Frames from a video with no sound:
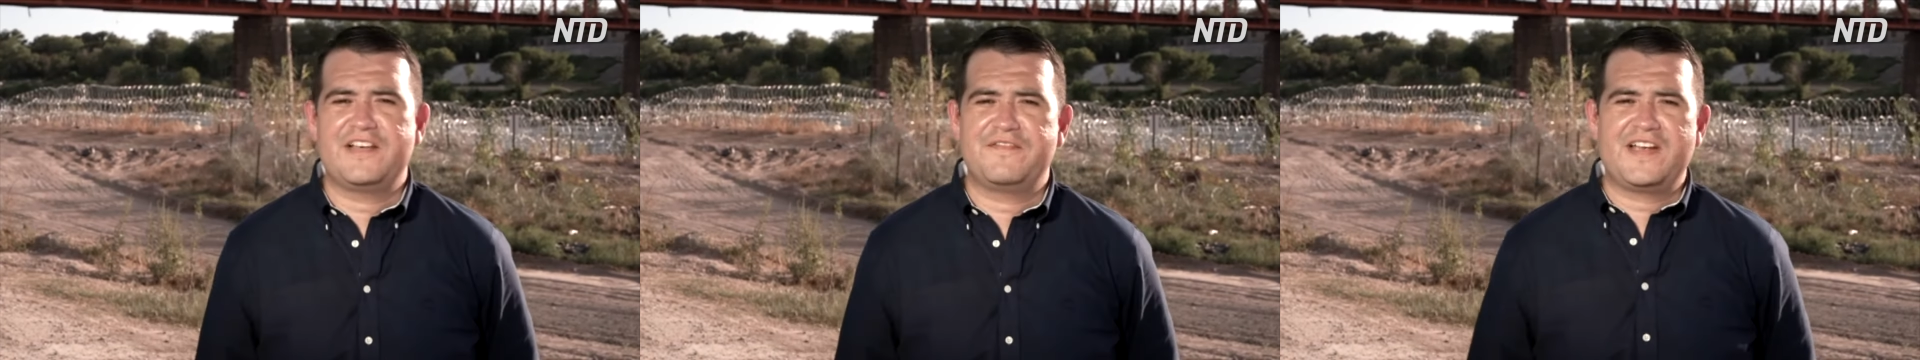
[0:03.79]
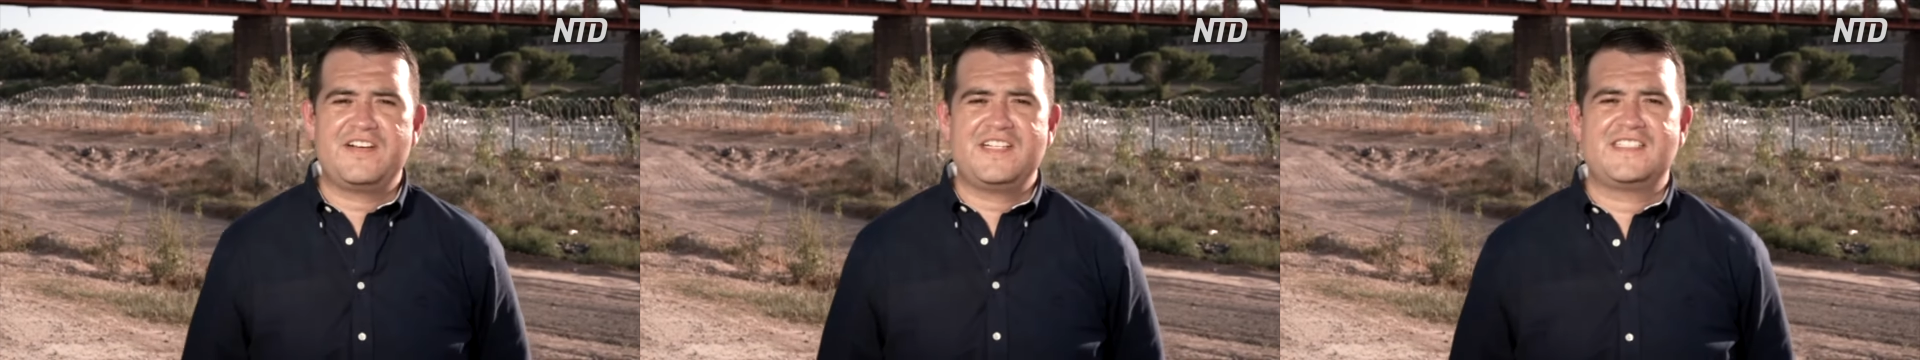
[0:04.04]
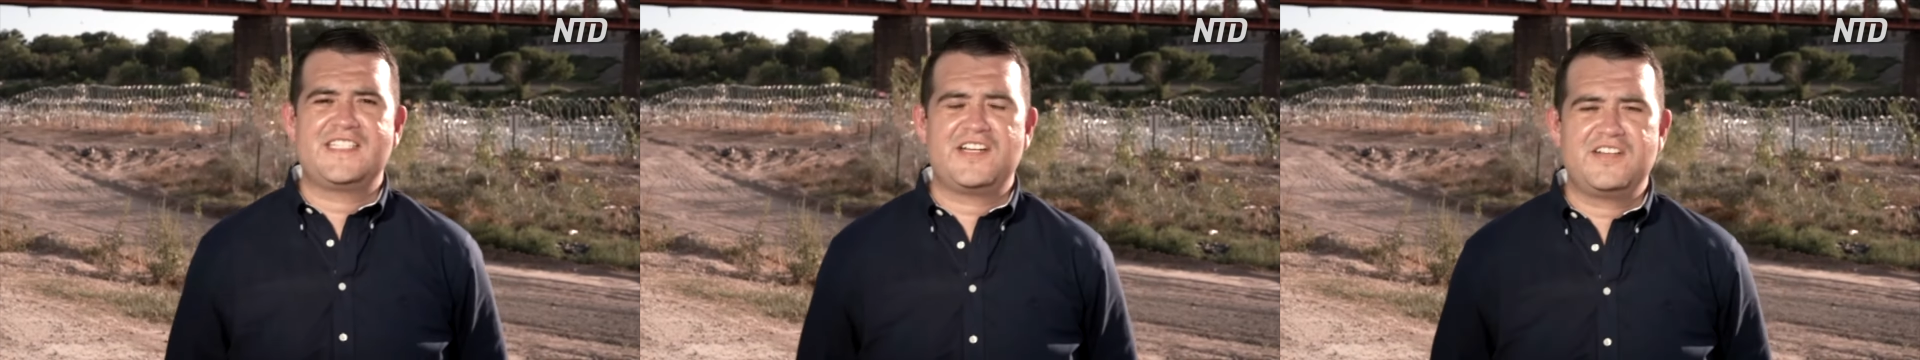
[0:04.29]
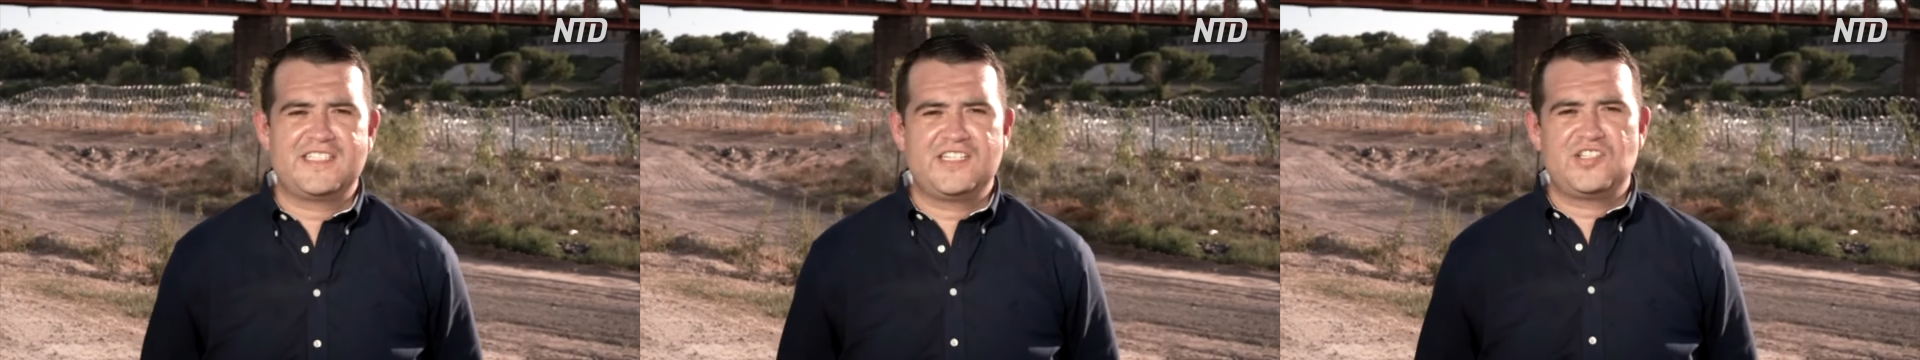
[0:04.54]
a very
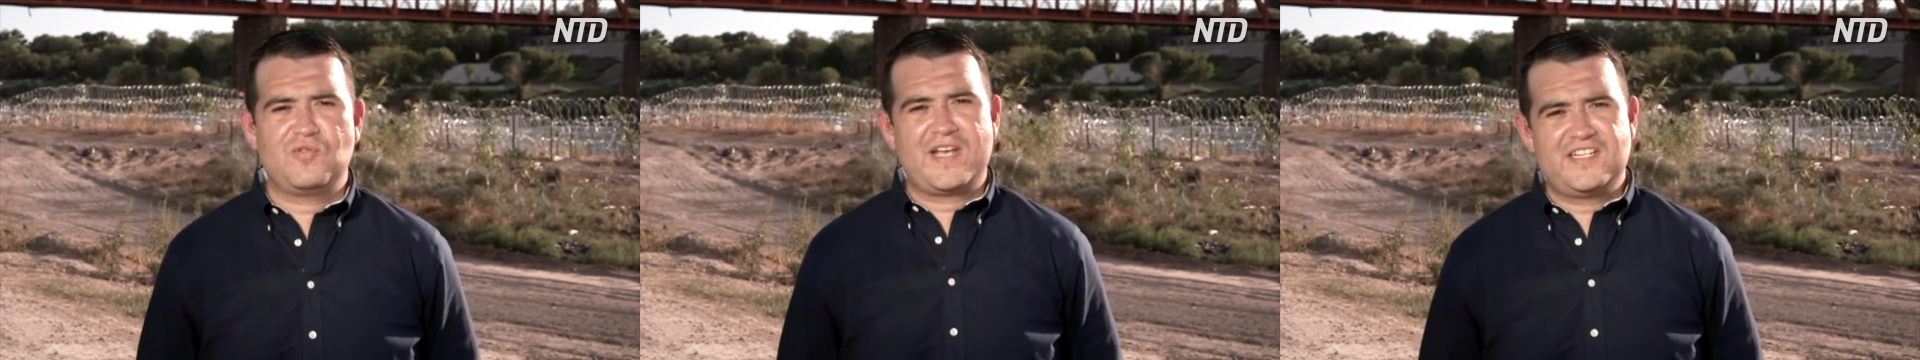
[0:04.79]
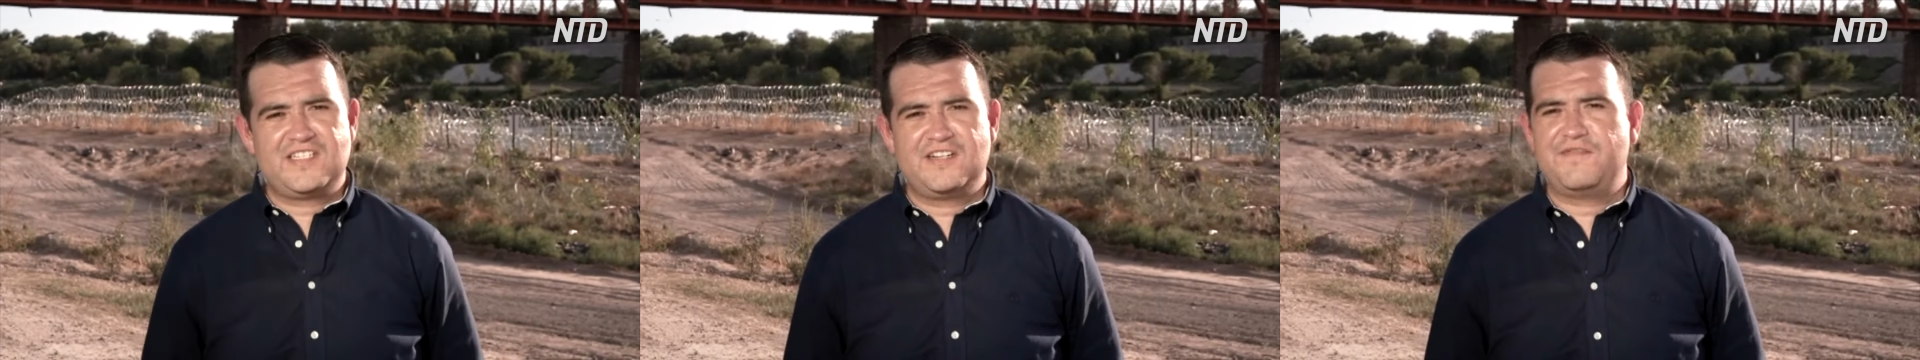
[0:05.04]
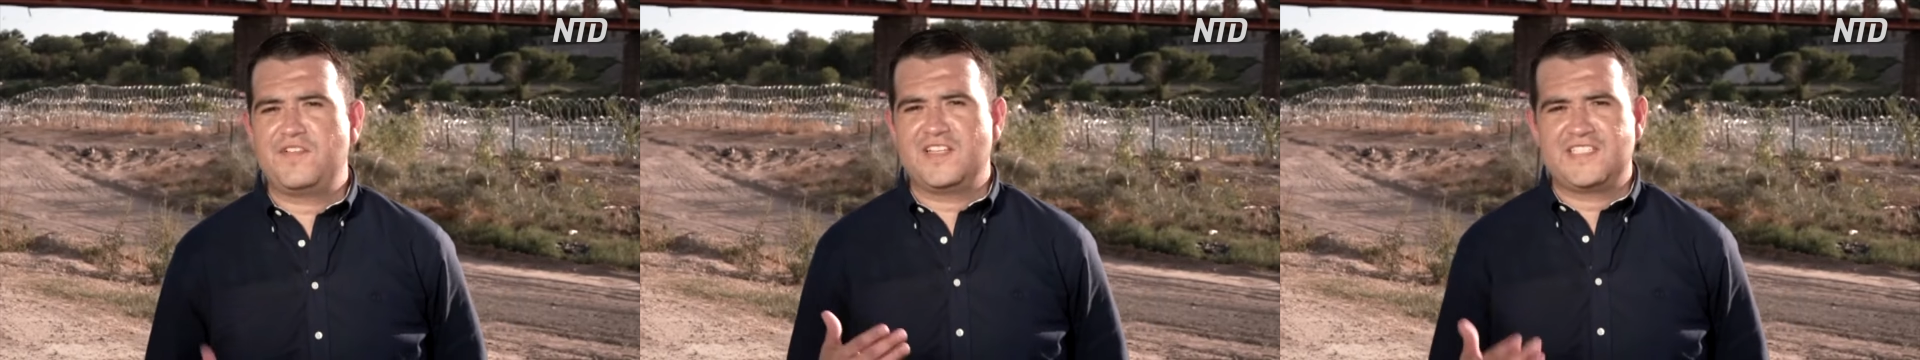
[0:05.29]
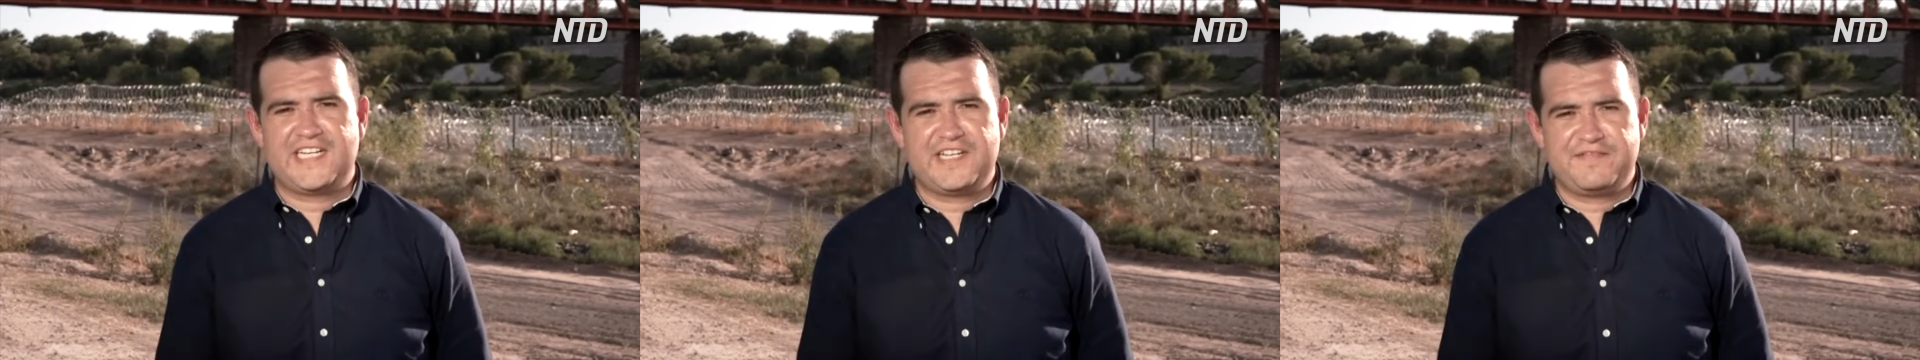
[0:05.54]
serious situation for the
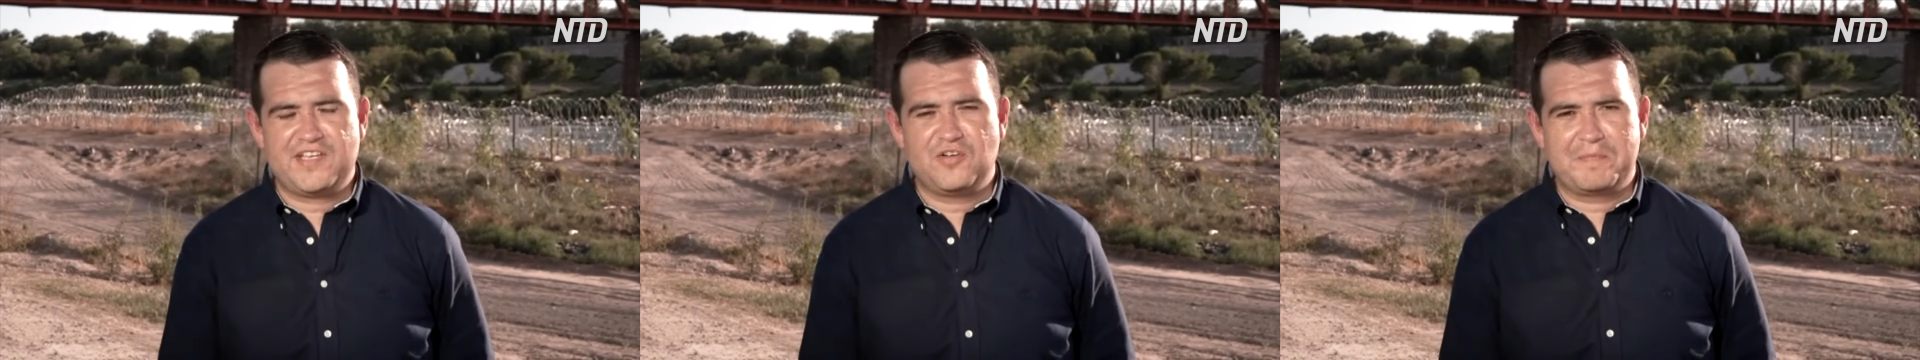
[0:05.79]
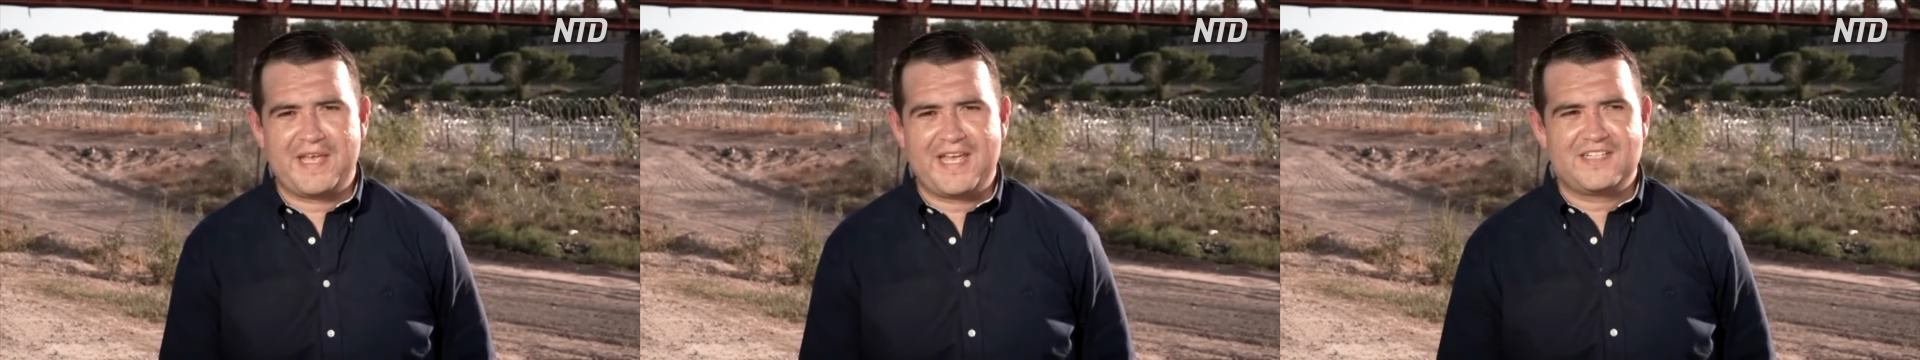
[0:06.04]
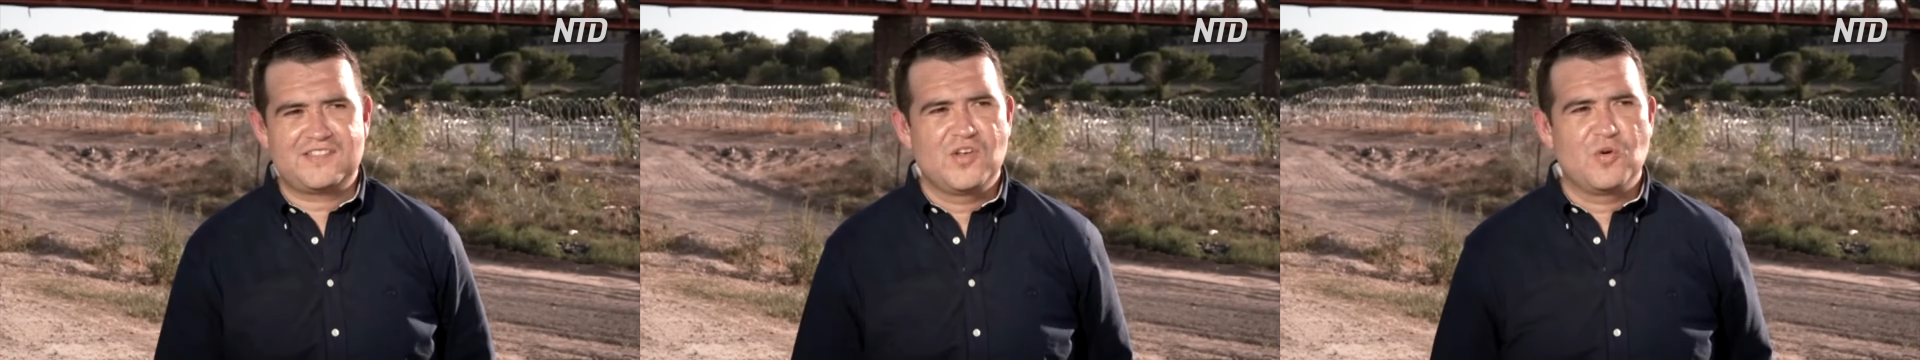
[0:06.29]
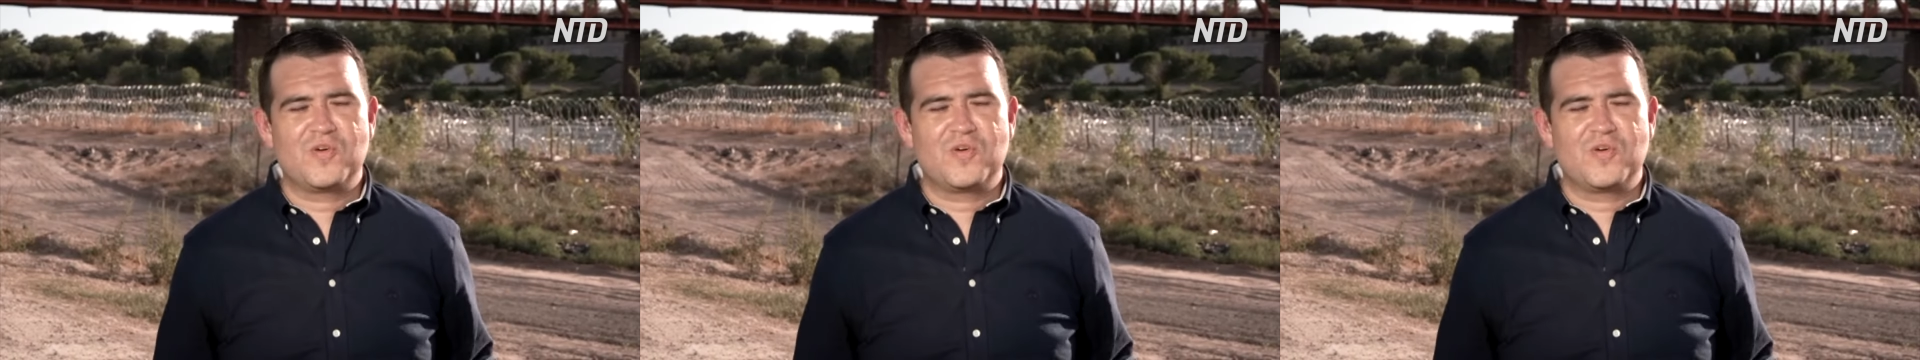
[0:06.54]
city of Eagle Pass.